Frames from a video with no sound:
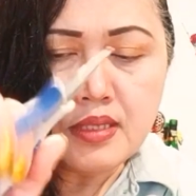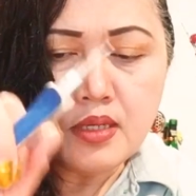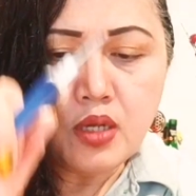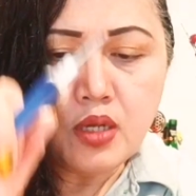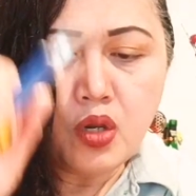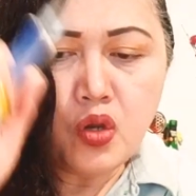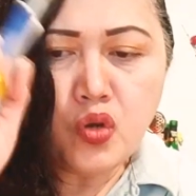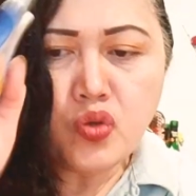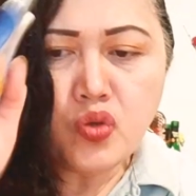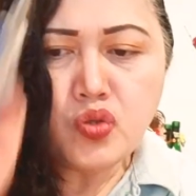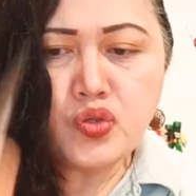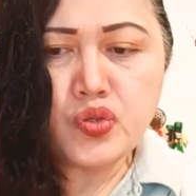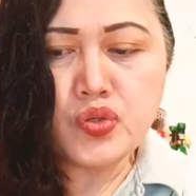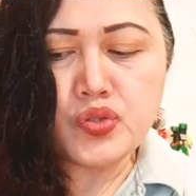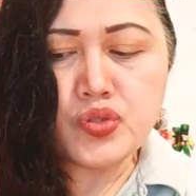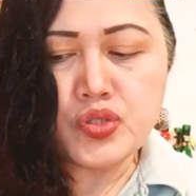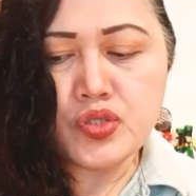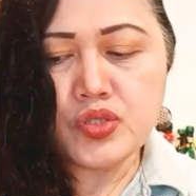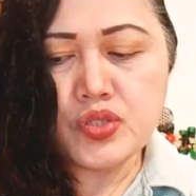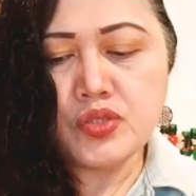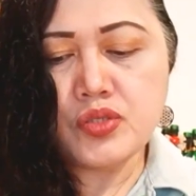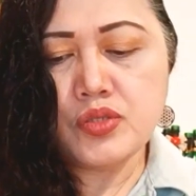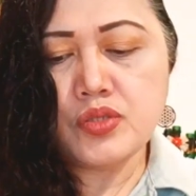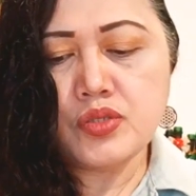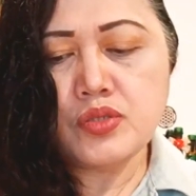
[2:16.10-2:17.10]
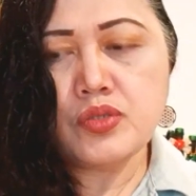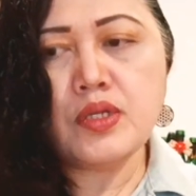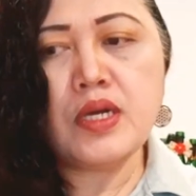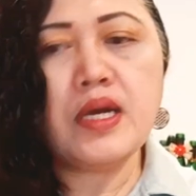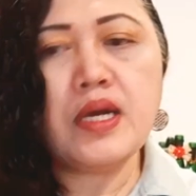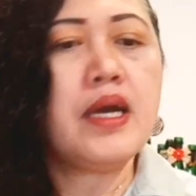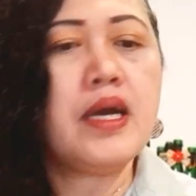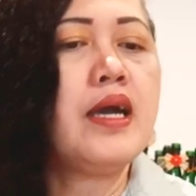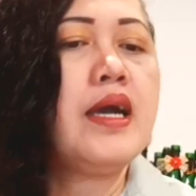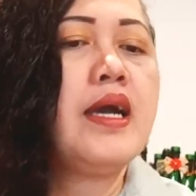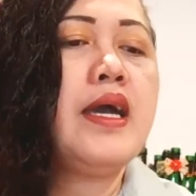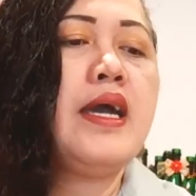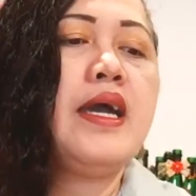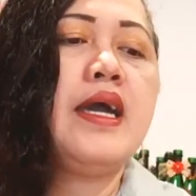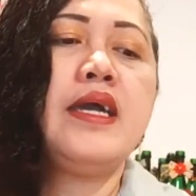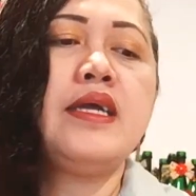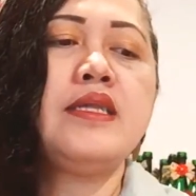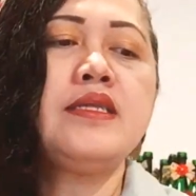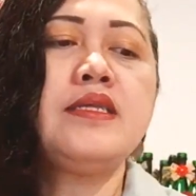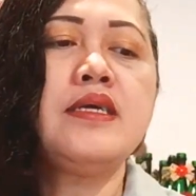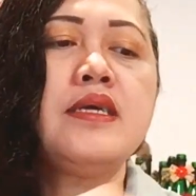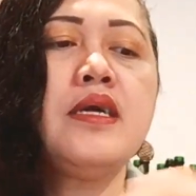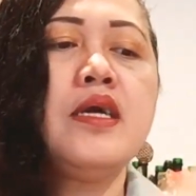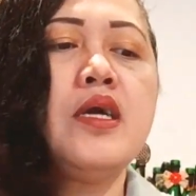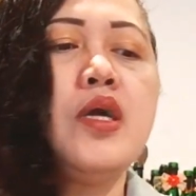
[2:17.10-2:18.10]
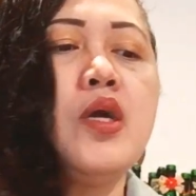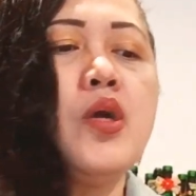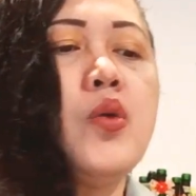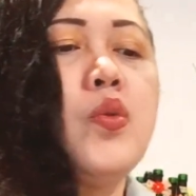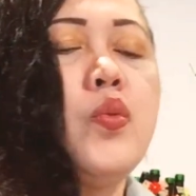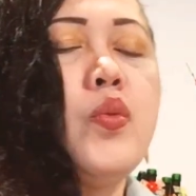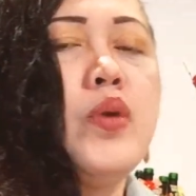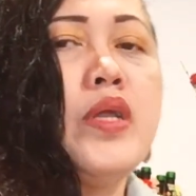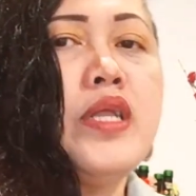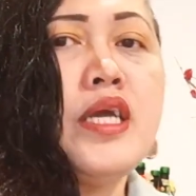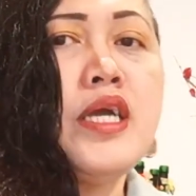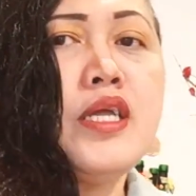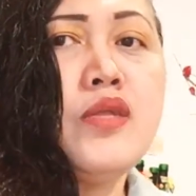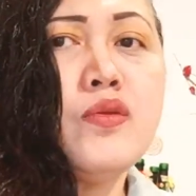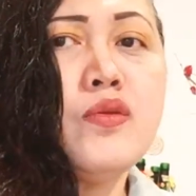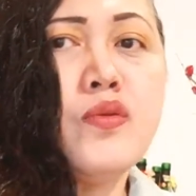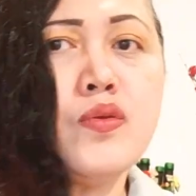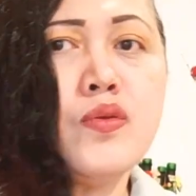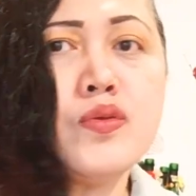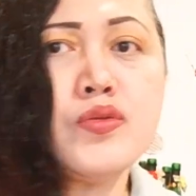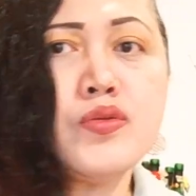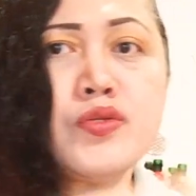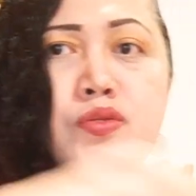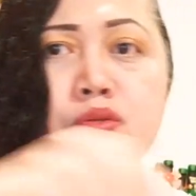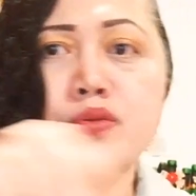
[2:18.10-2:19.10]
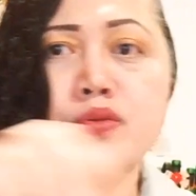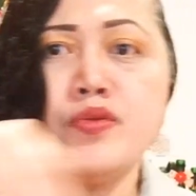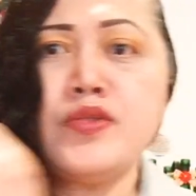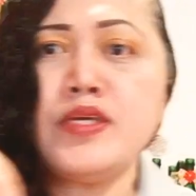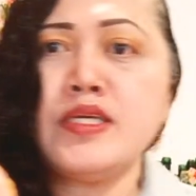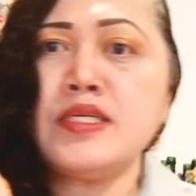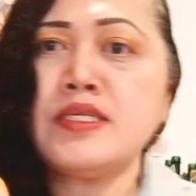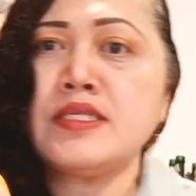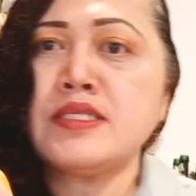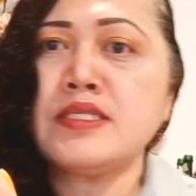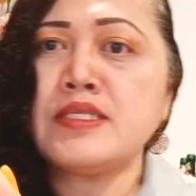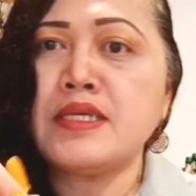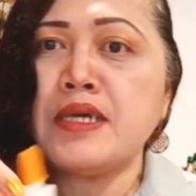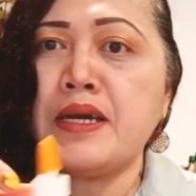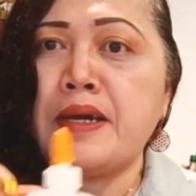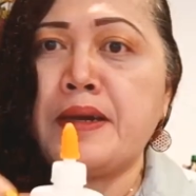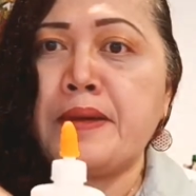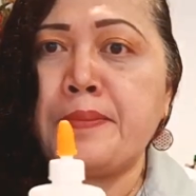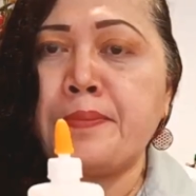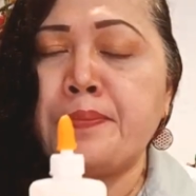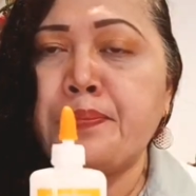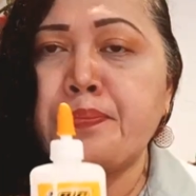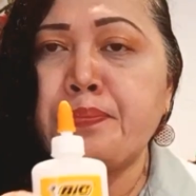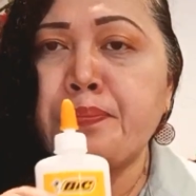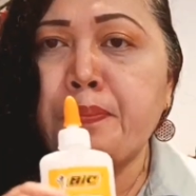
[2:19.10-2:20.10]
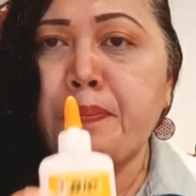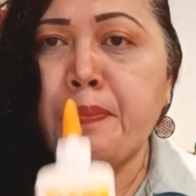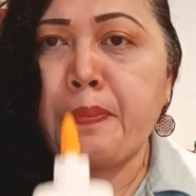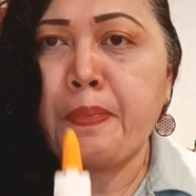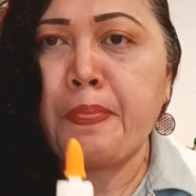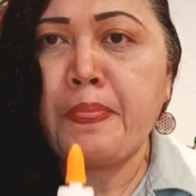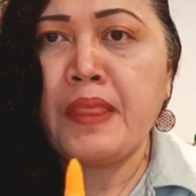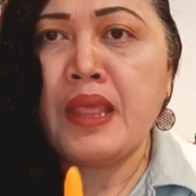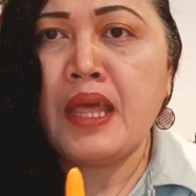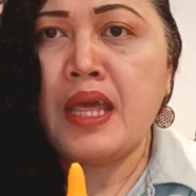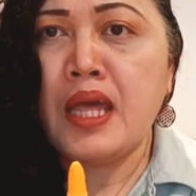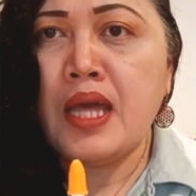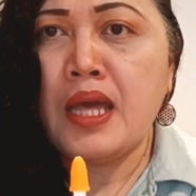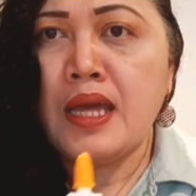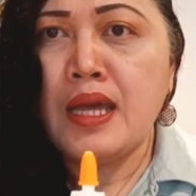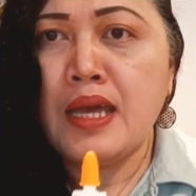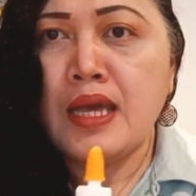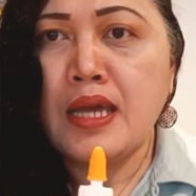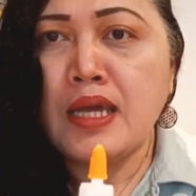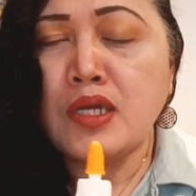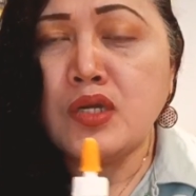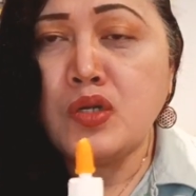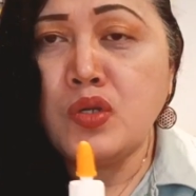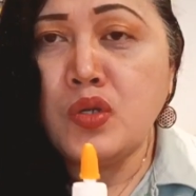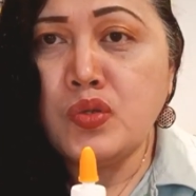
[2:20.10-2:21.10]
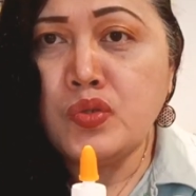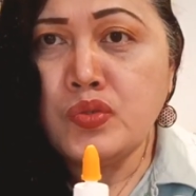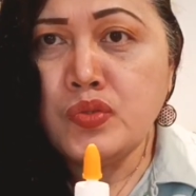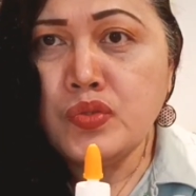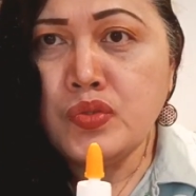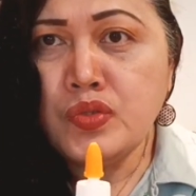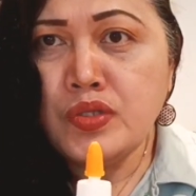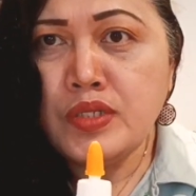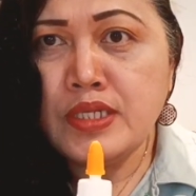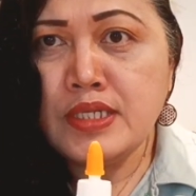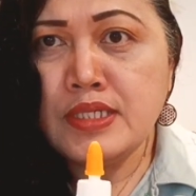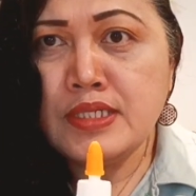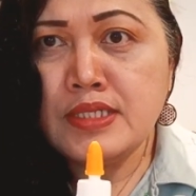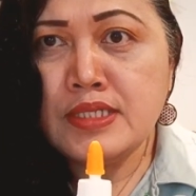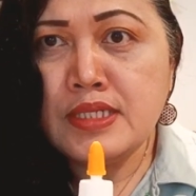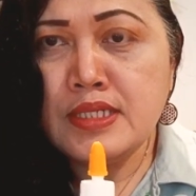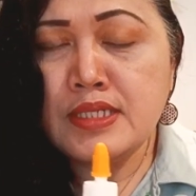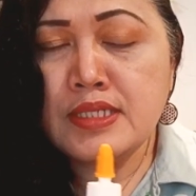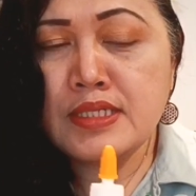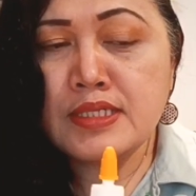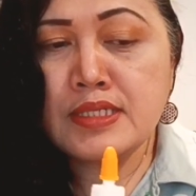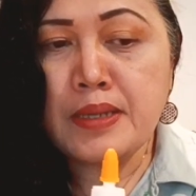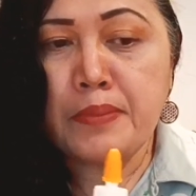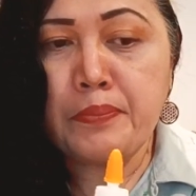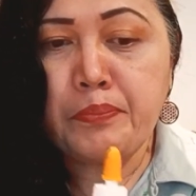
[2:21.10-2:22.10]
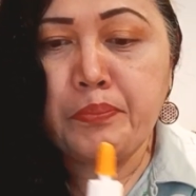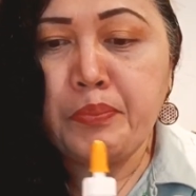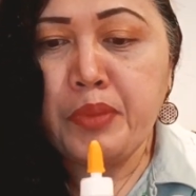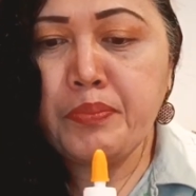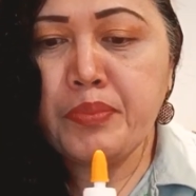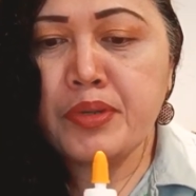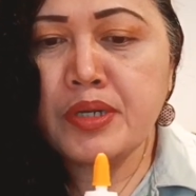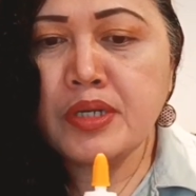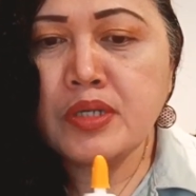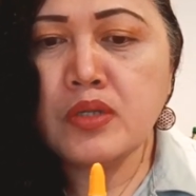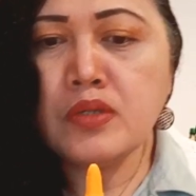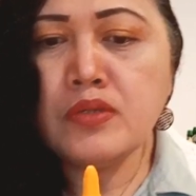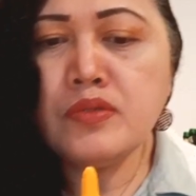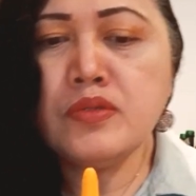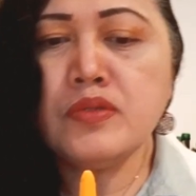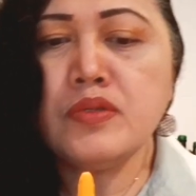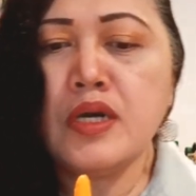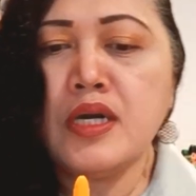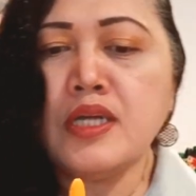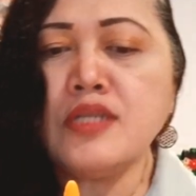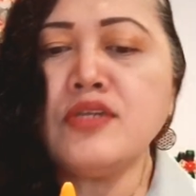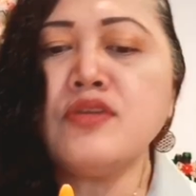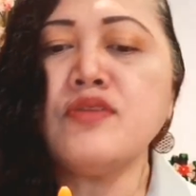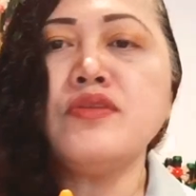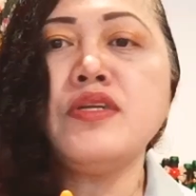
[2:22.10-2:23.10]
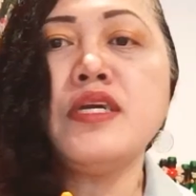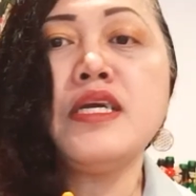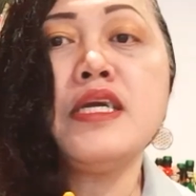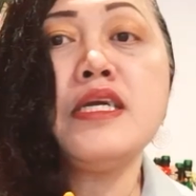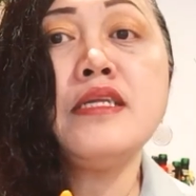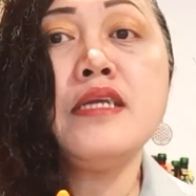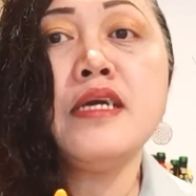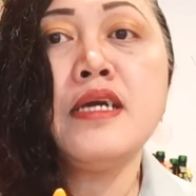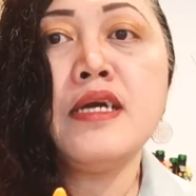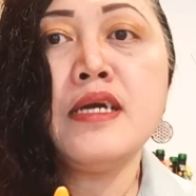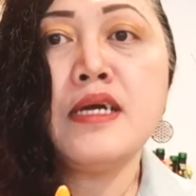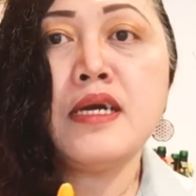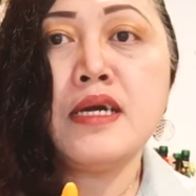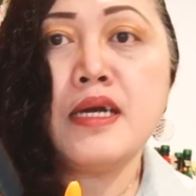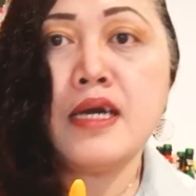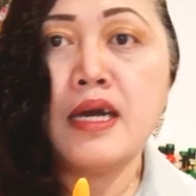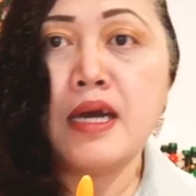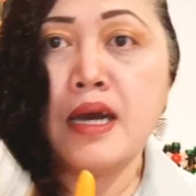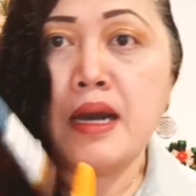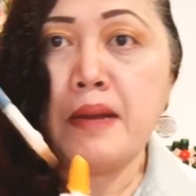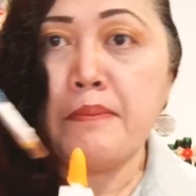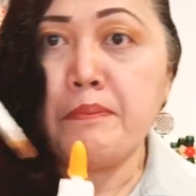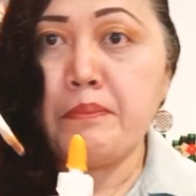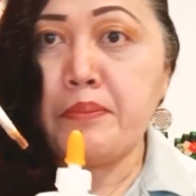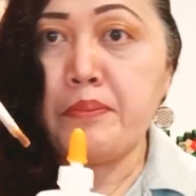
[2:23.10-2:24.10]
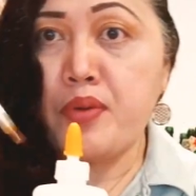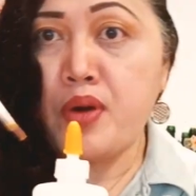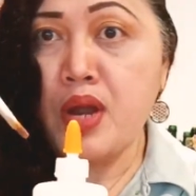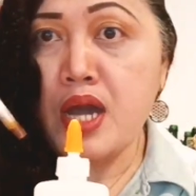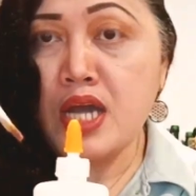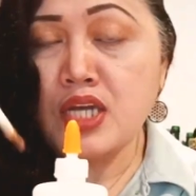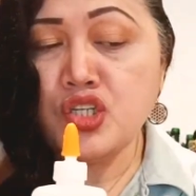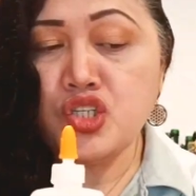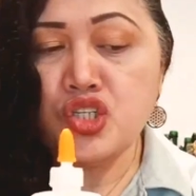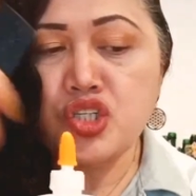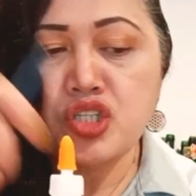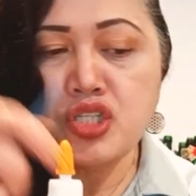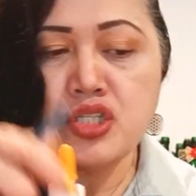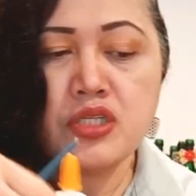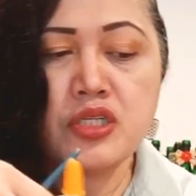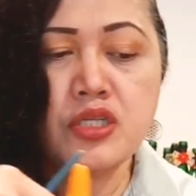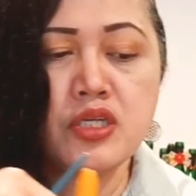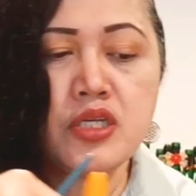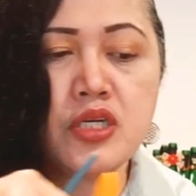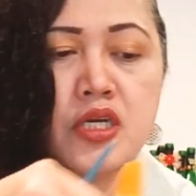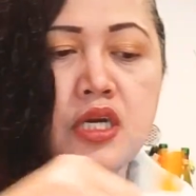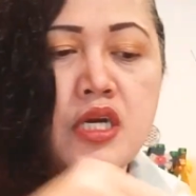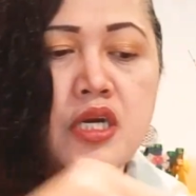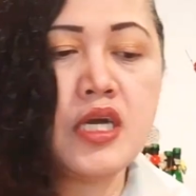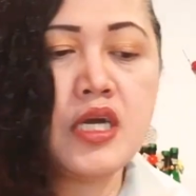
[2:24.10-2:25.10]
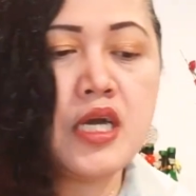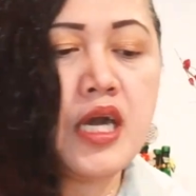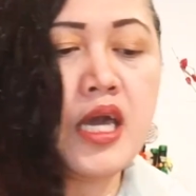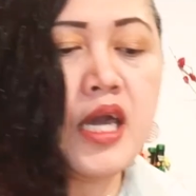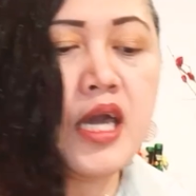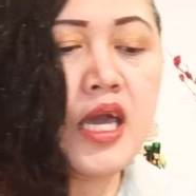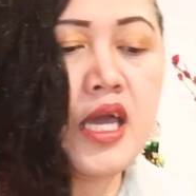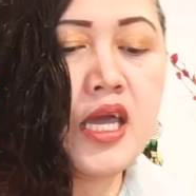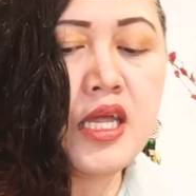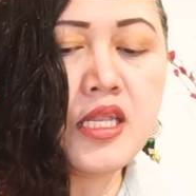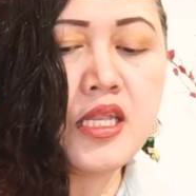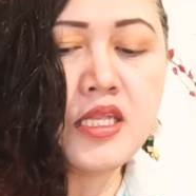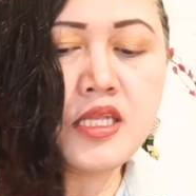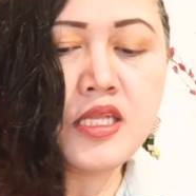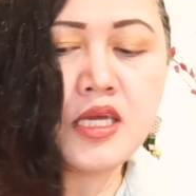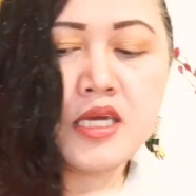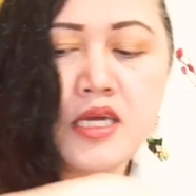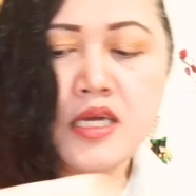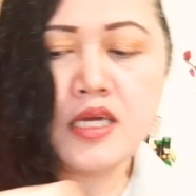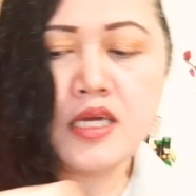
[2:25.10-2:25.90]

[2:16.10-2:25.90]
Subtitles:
long nose. And we need also this glue. This is a paper glue, and you need a brush, and